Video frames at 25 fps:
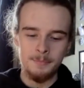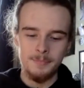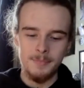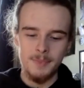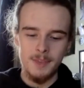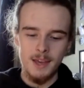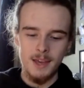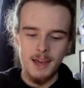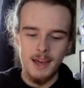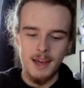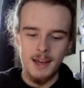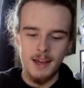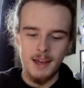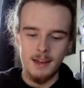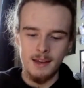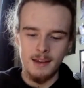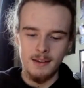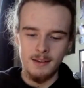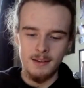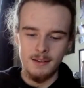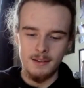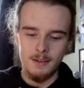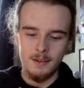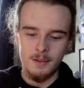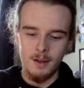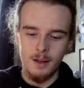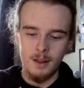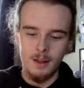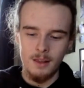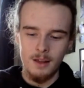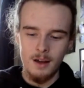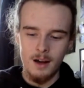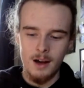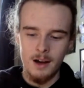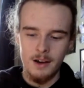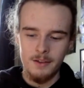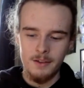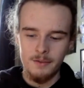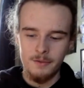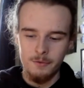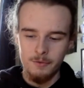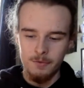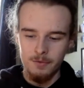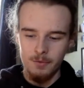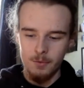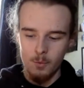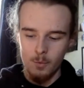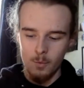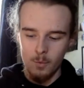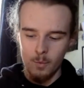And a lot of
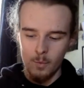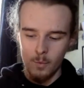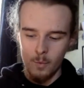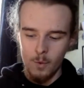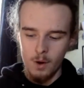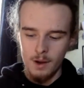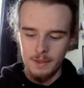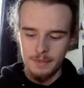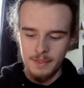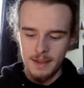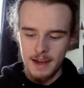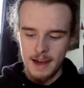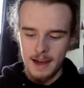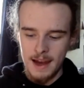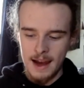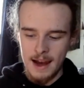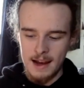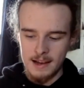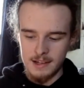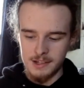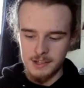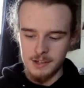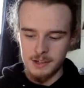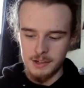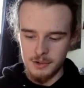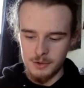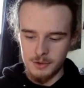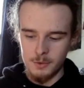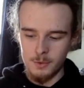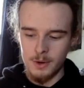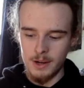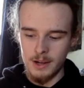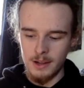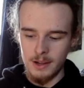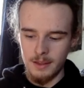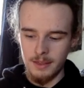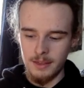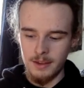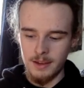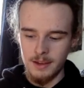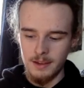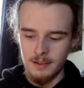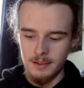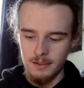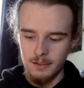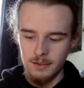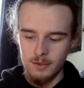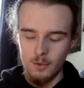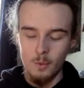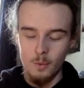what that has to do with
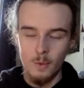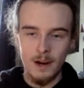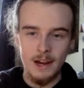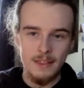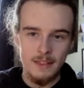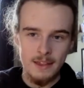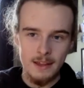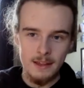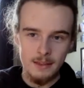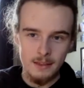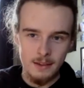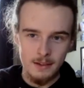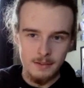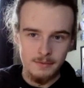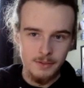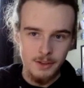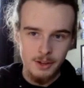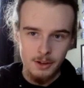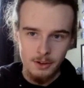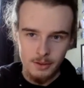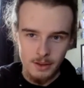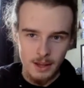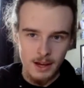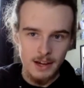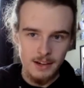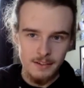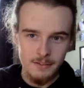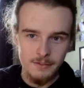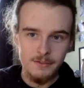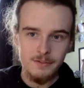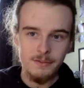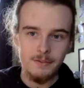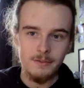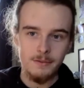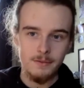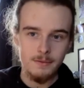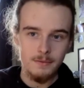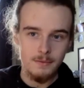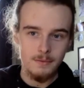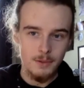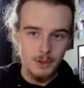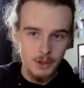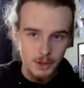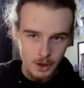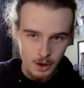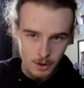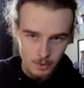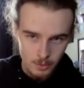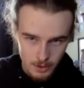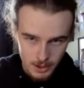is the way they live their life,
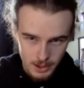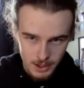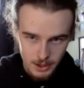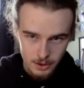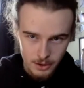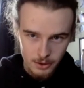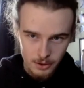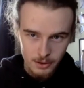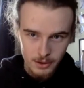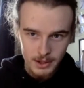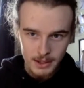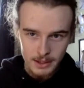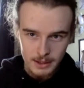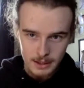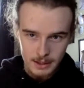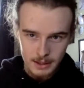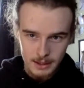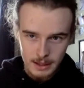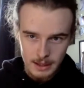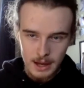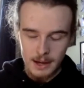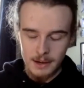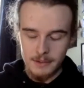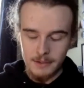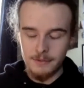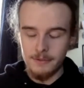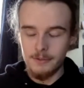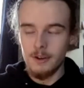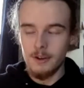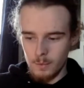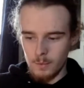here in life.